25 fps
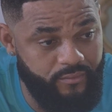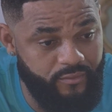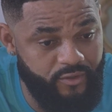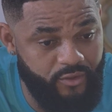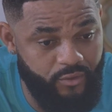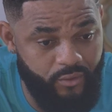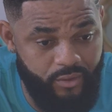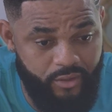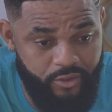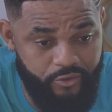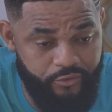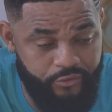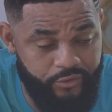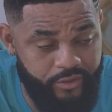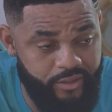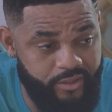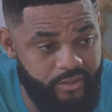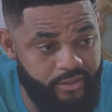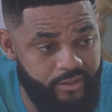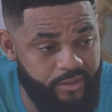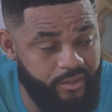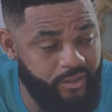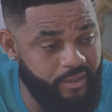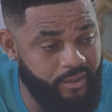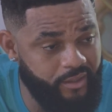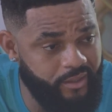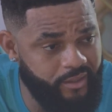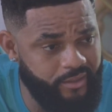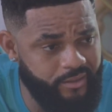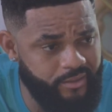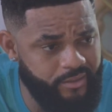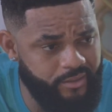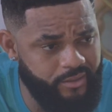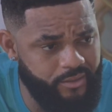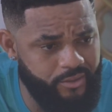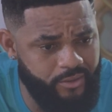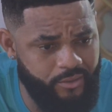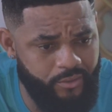You are
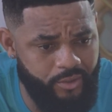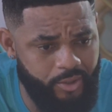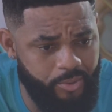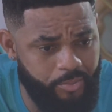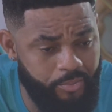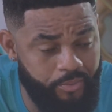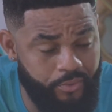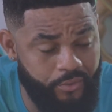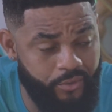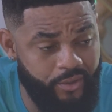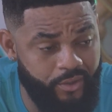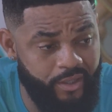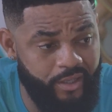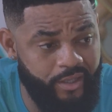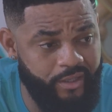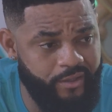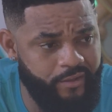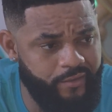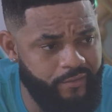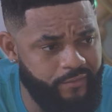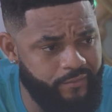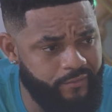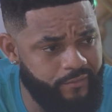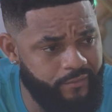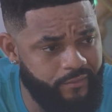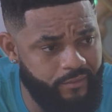resilient. You are brave.